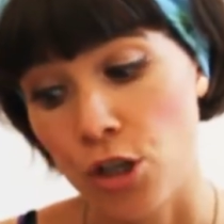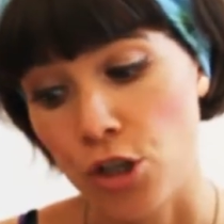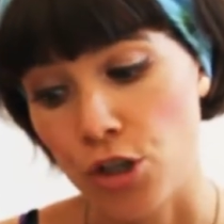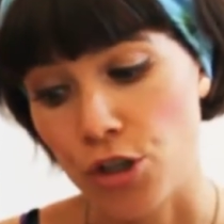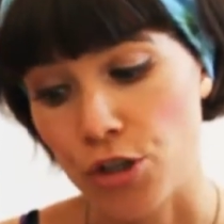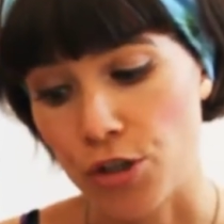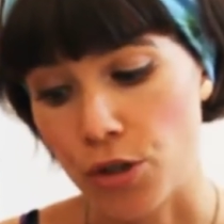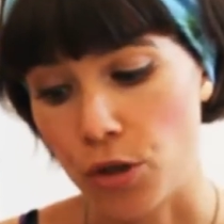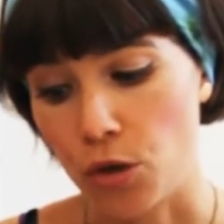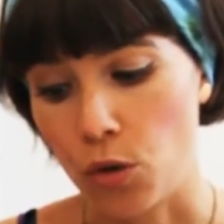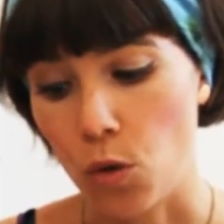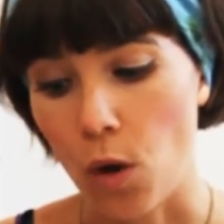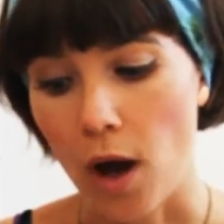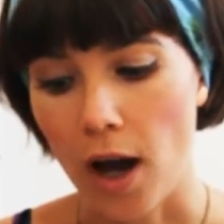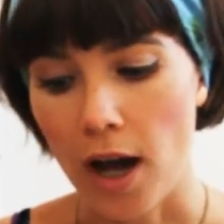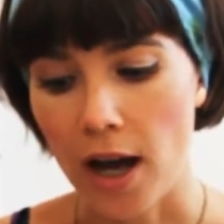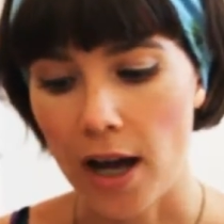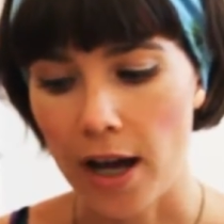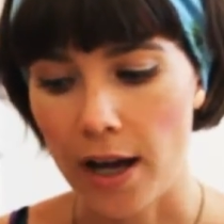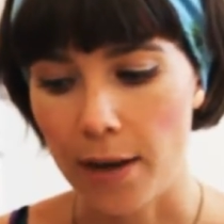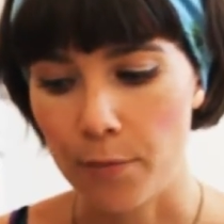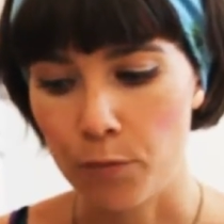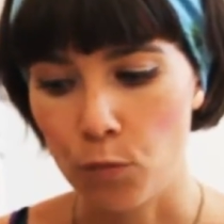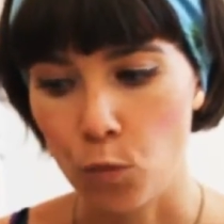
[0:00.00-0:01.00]
So
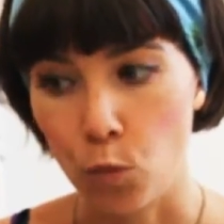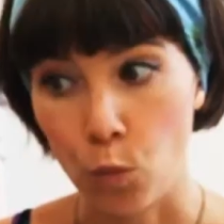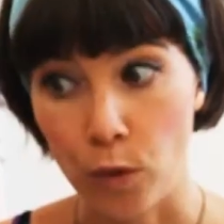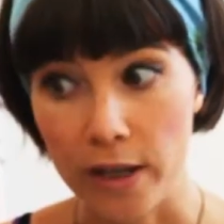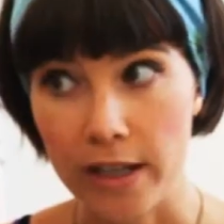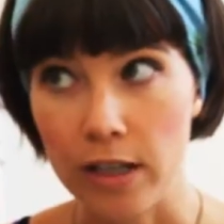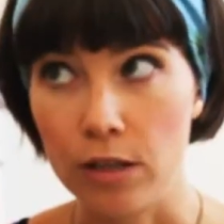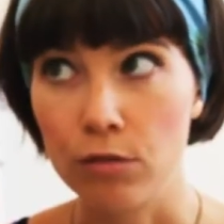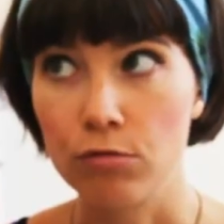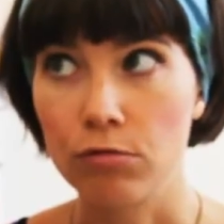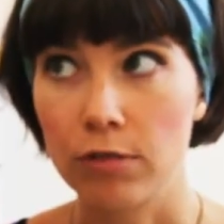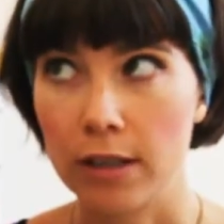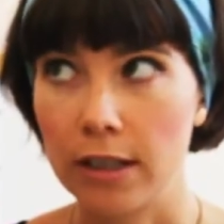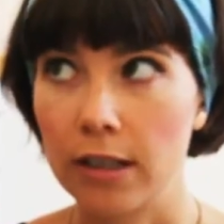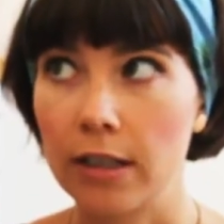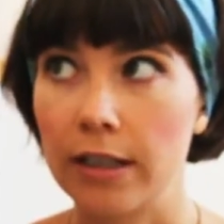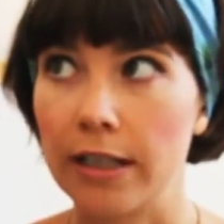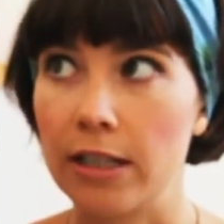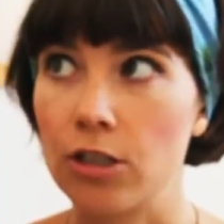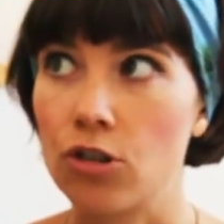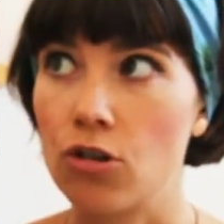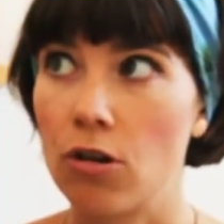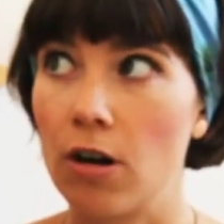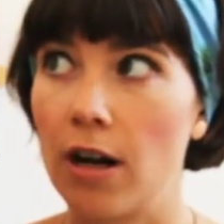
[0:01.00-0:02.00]
we
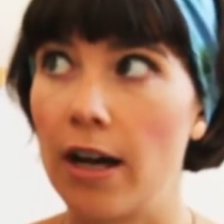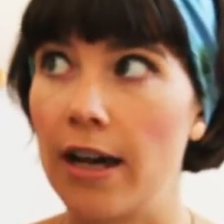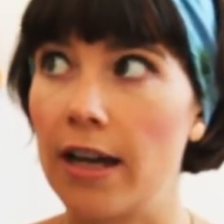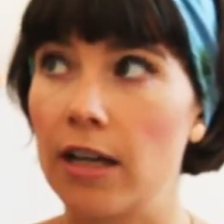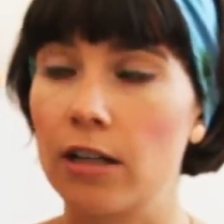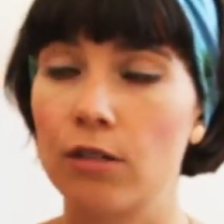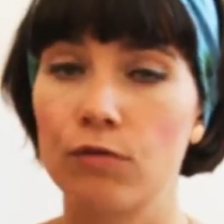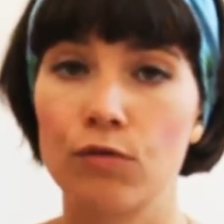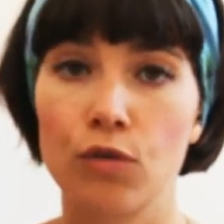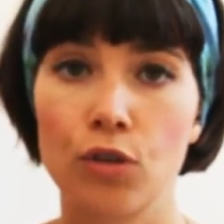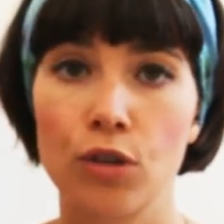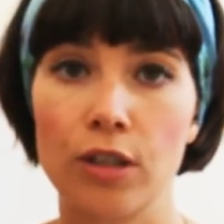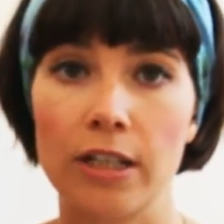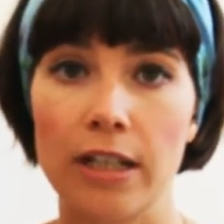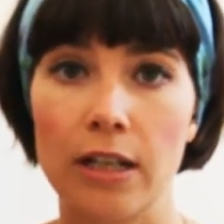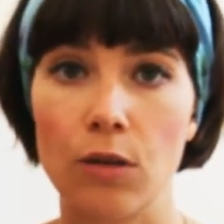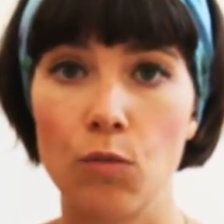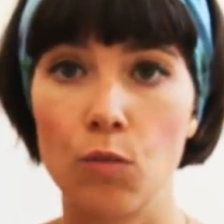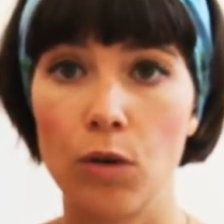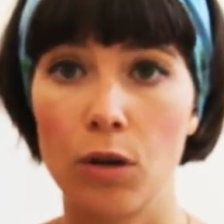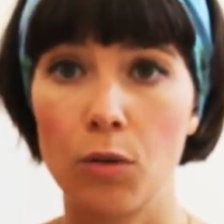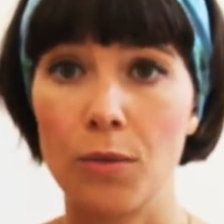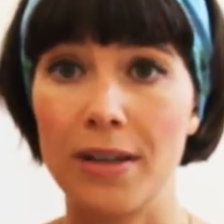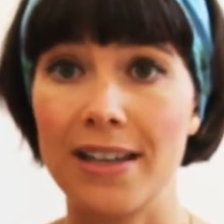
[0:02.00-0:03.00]
really try and avoid
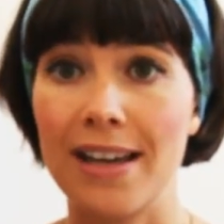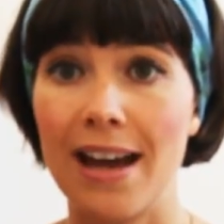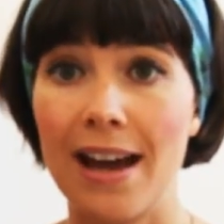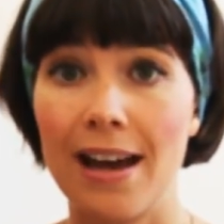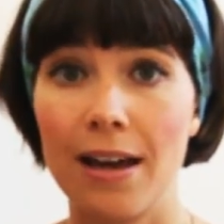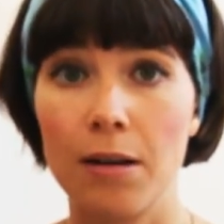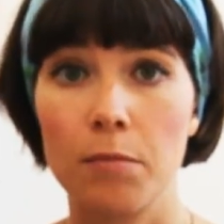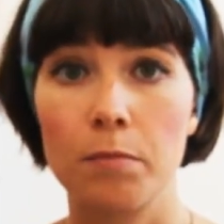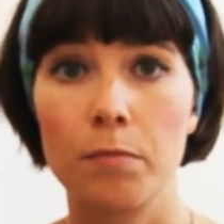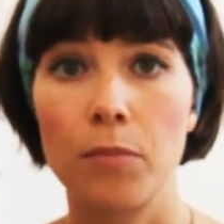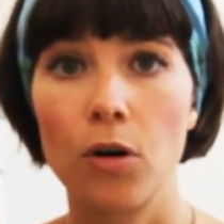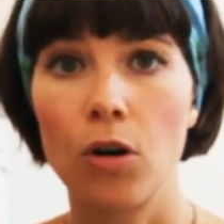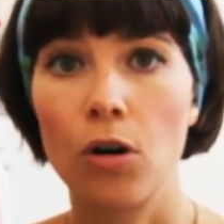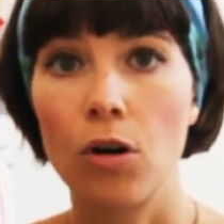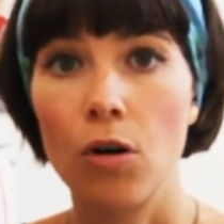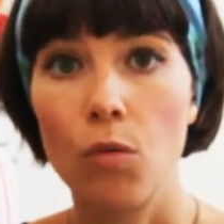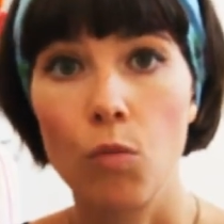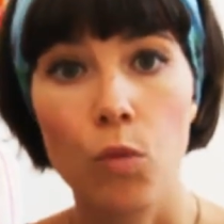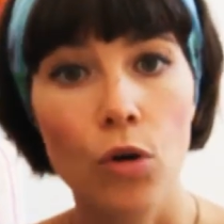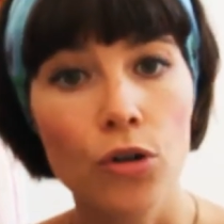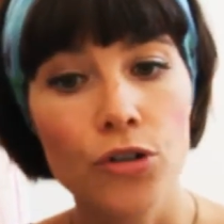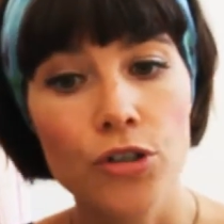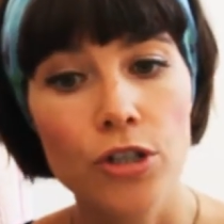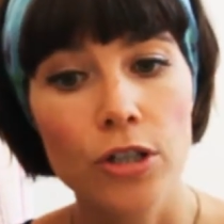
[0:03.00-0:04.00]
it where we can,
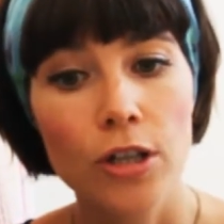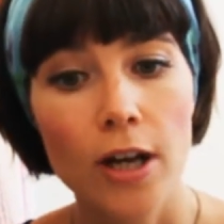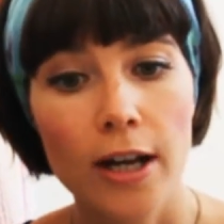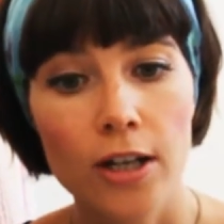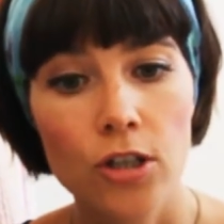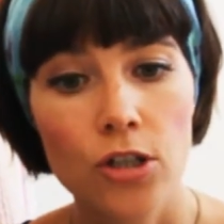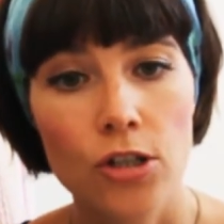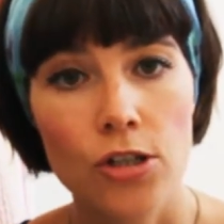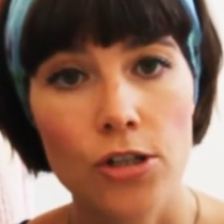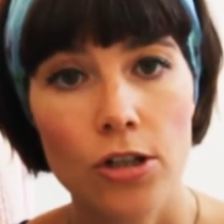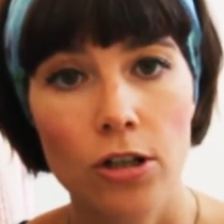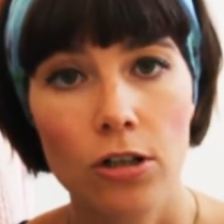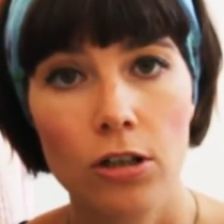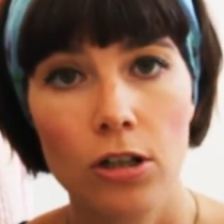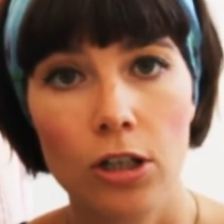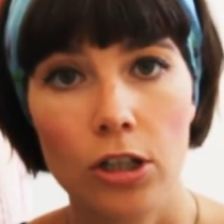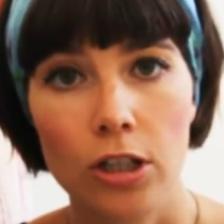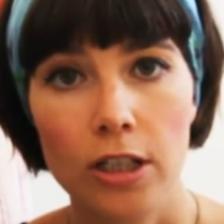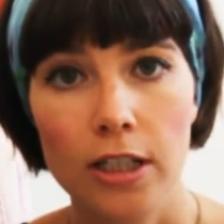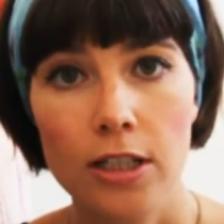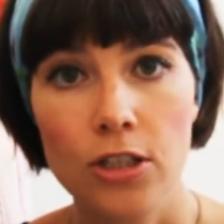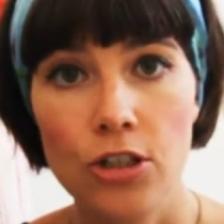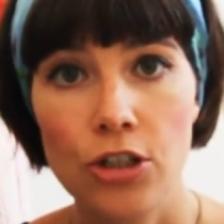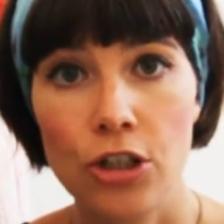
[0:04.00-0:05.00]
but once you actually start
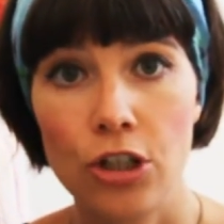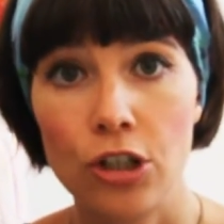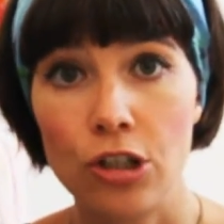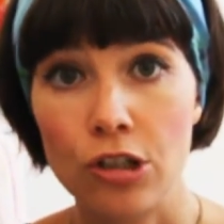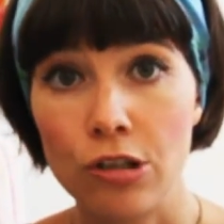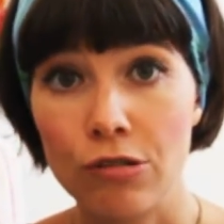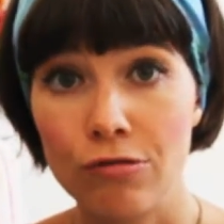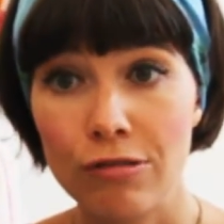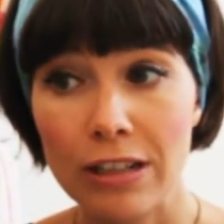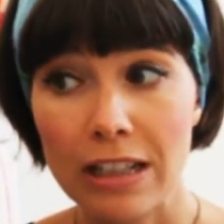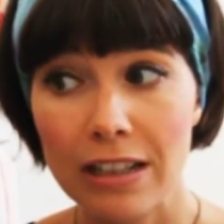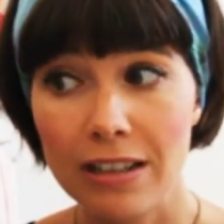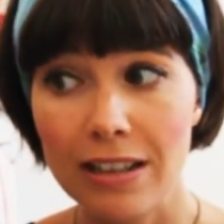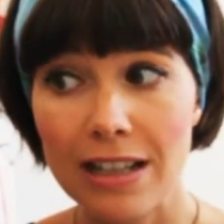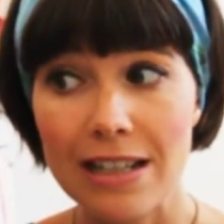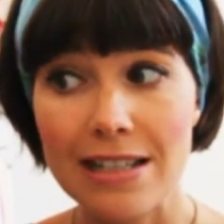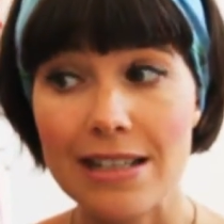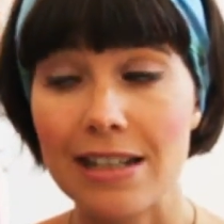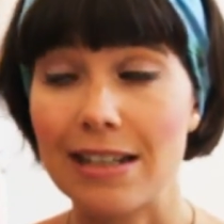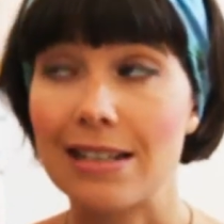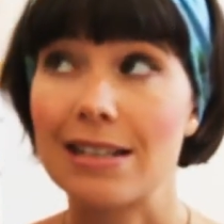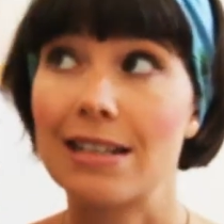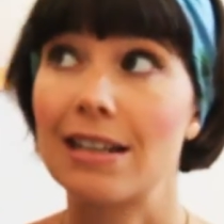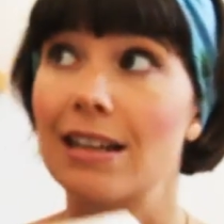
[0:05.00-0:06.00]
looking into it, you
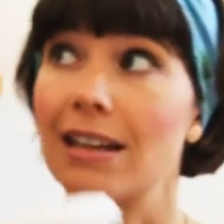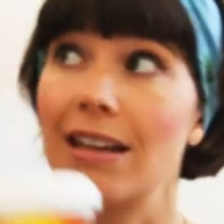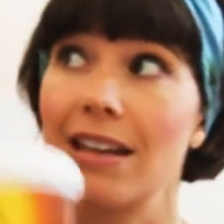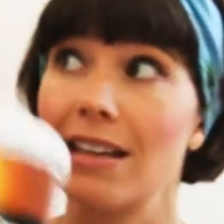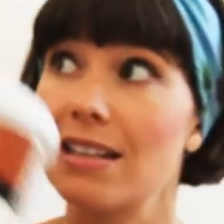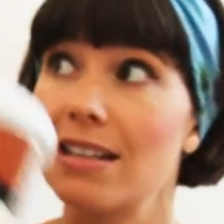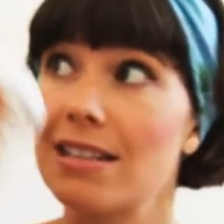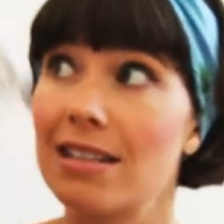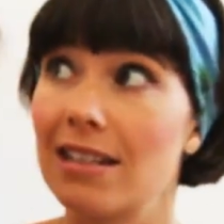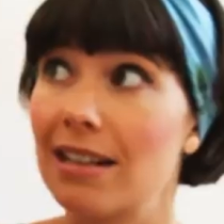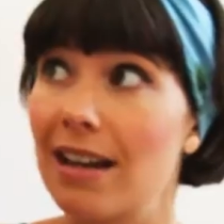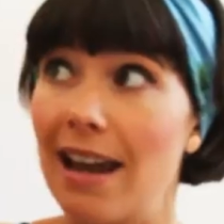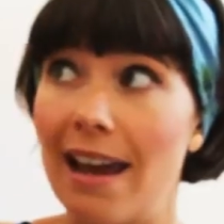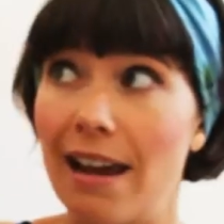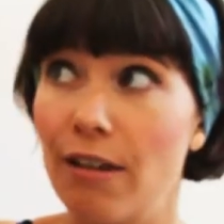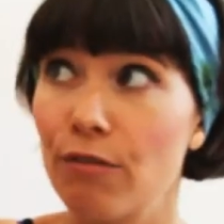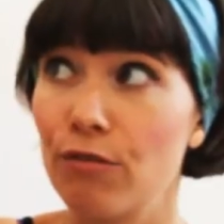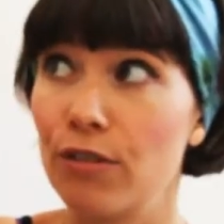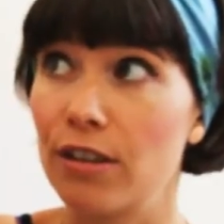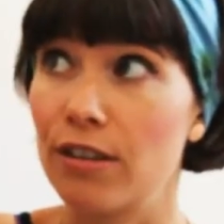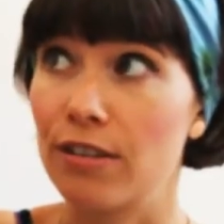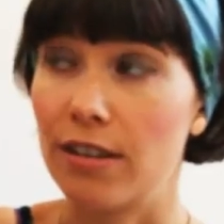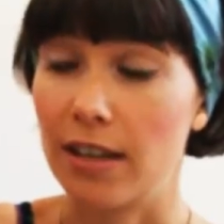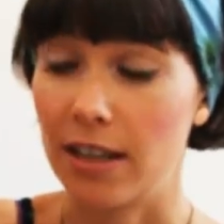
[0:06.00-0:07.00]
realise that it's in
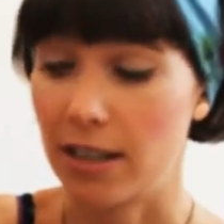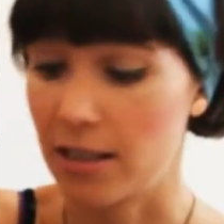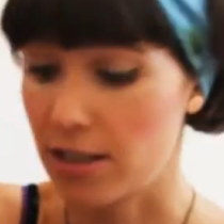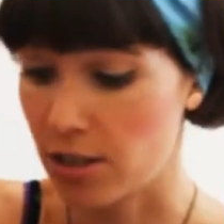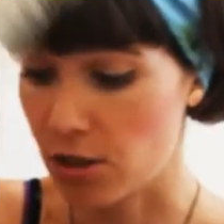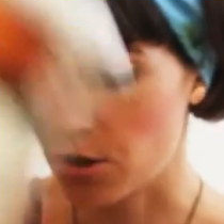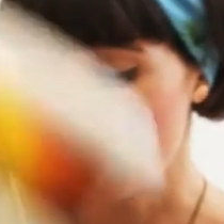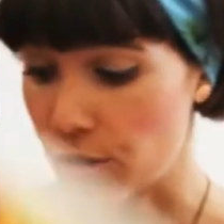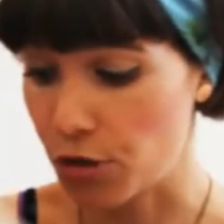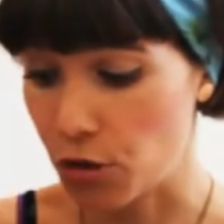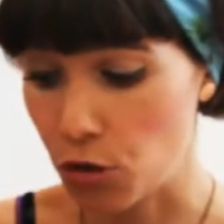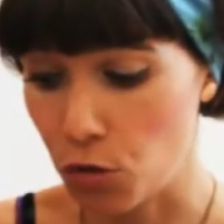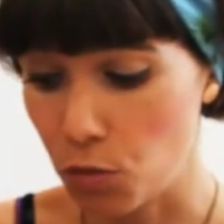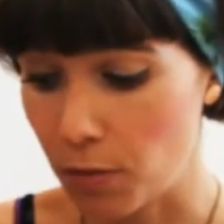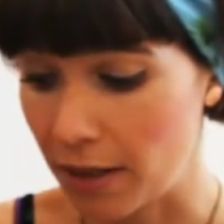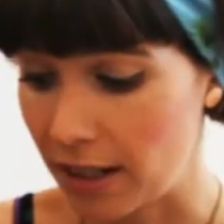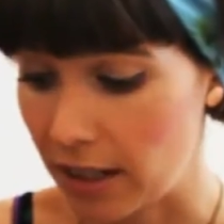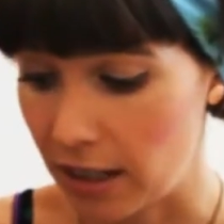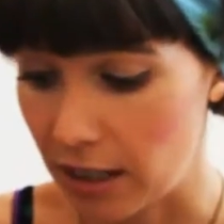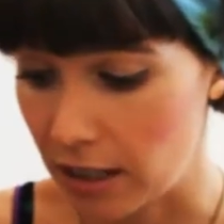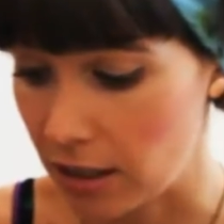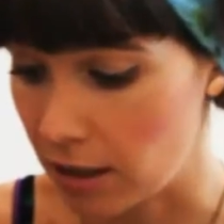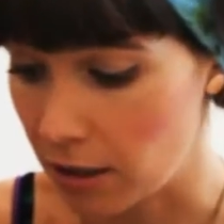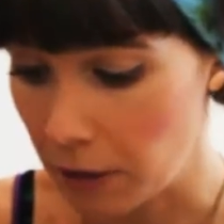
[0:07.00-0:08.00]
everything. It's in so
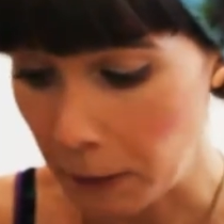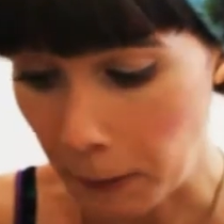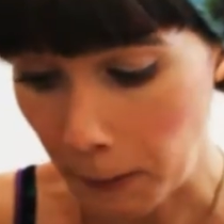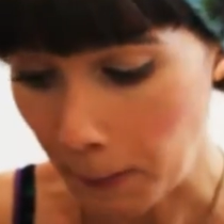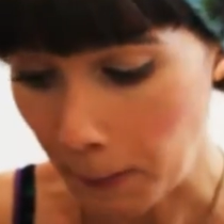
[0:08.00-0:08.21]
many,